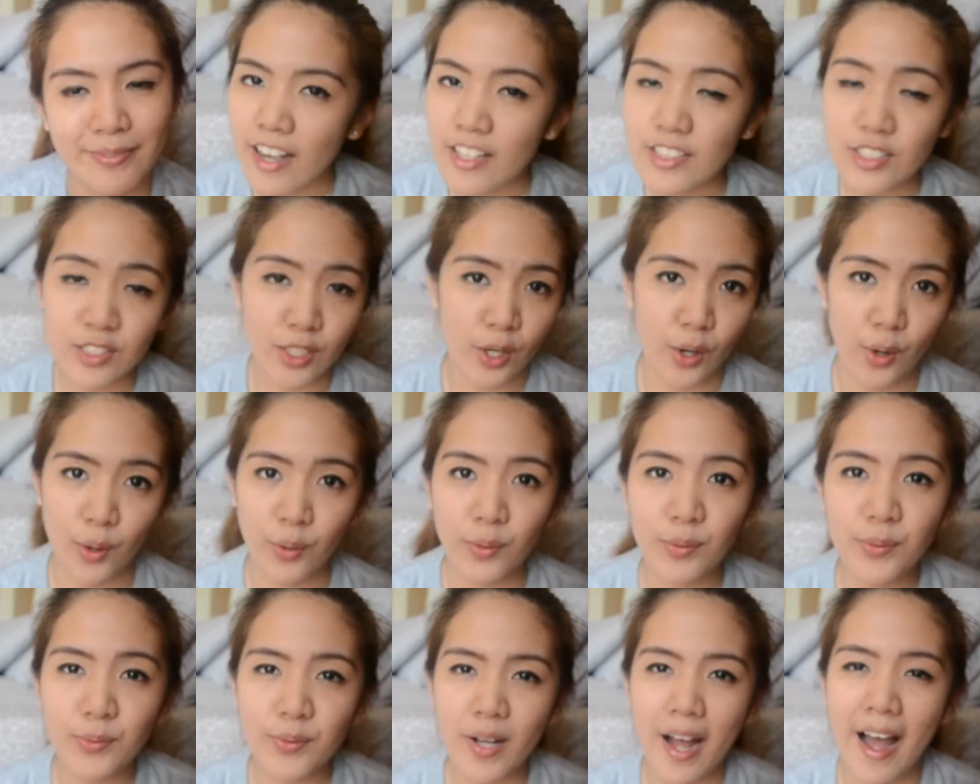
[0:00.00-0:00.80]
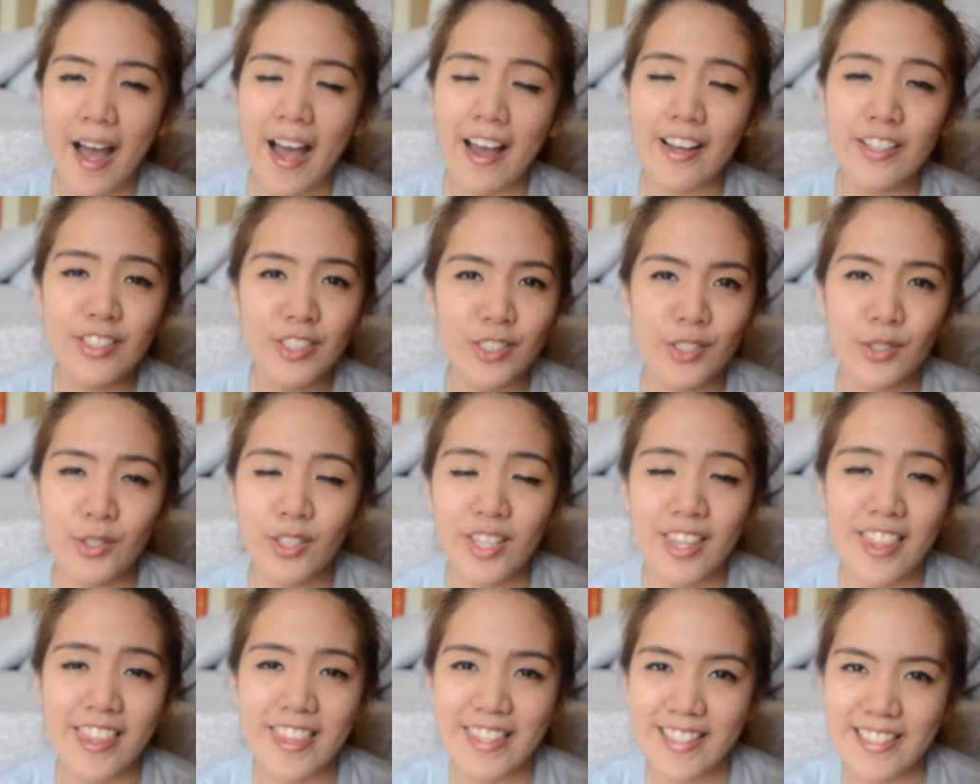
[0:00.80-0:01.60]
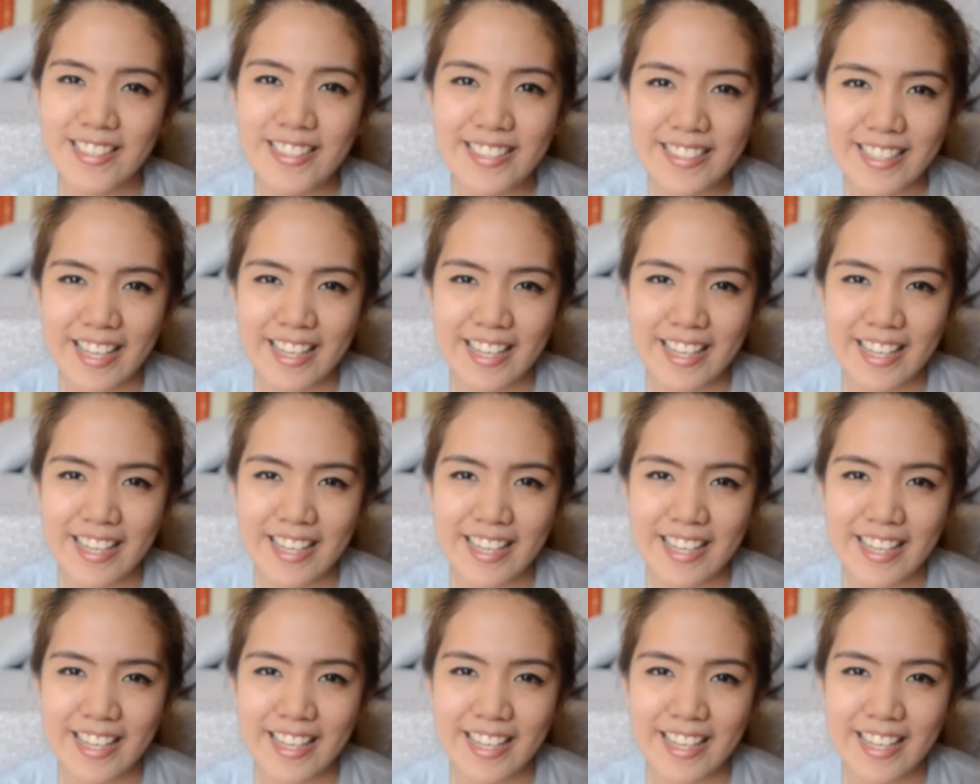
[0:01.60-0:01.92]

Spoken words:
So, I took this